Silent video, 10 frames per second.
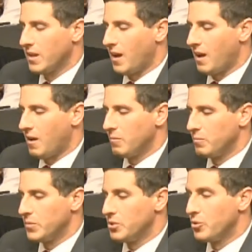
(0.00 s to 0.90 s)

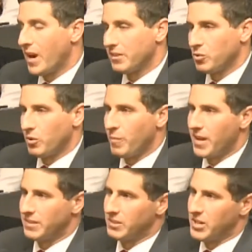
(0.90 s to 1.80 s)
Um, you guys do an
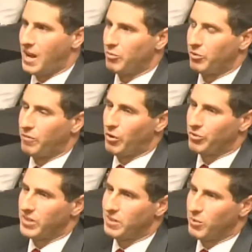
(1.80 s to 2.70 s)
amazing job. So, first,
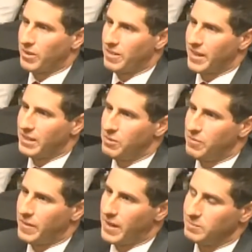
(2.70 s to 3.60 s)
I just wanted to thank you
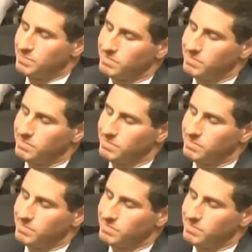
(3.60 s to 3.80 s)
for that.